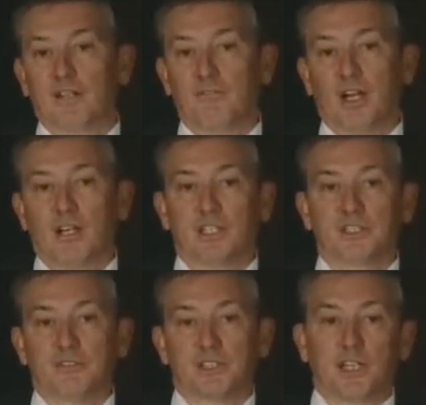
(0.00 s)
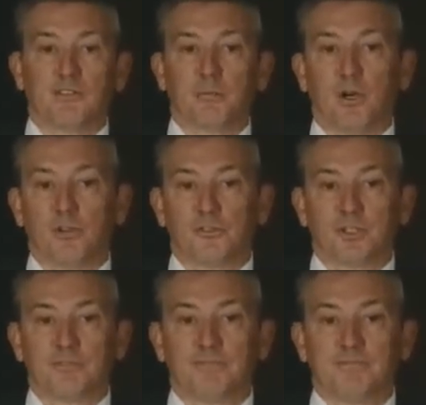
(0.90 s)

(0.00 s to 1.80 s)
a violation of a safety policy.